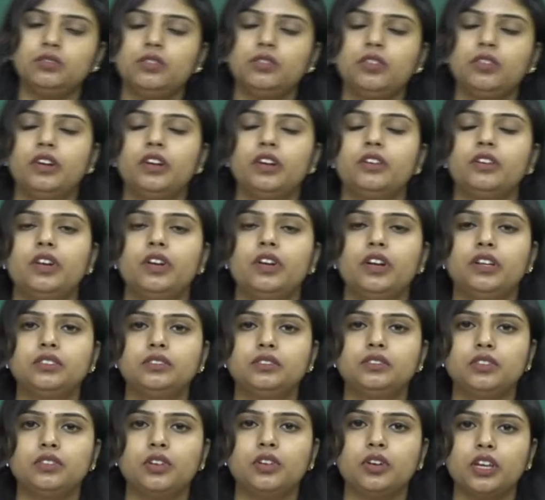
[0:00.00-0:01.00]
we were
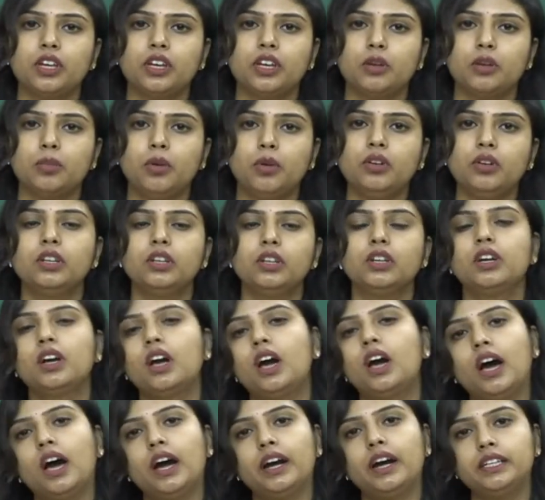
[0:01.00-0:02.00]
talking about
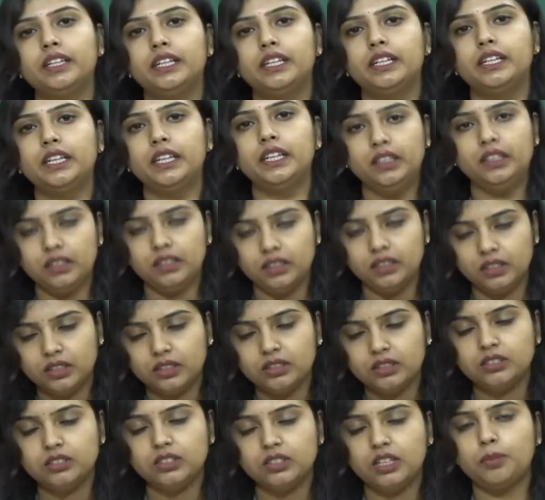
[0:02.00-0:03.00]
RDT
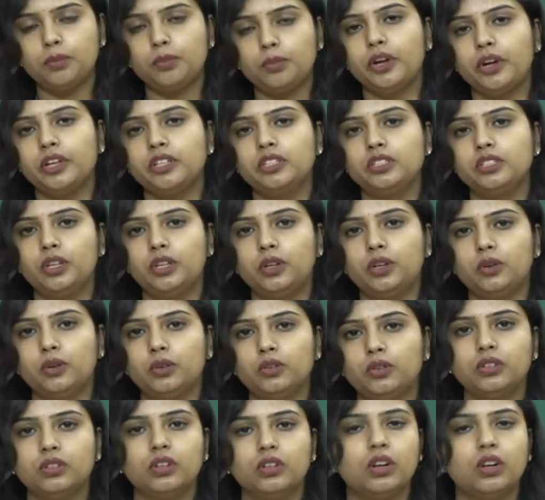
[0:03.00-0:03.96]
3.0,